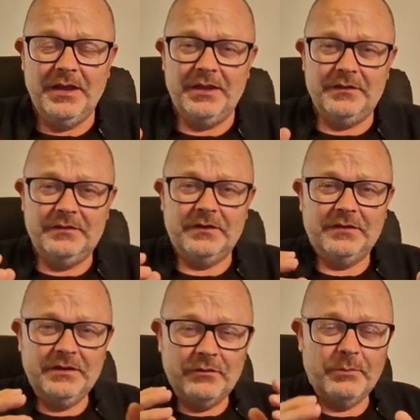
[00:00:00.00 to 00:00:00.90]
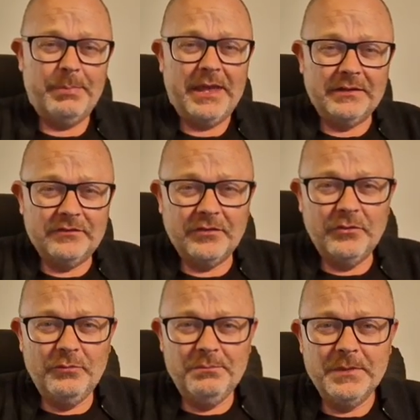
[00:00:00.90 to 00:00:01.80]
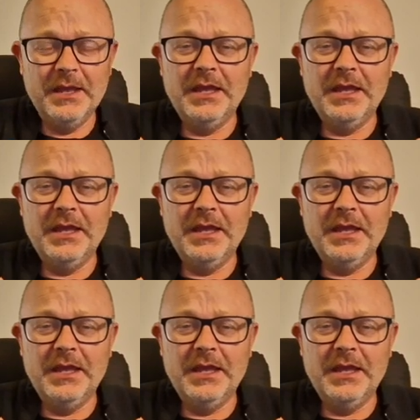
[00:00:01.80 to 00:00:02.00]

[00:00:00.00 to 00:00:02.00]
There's actually not a bad zoom.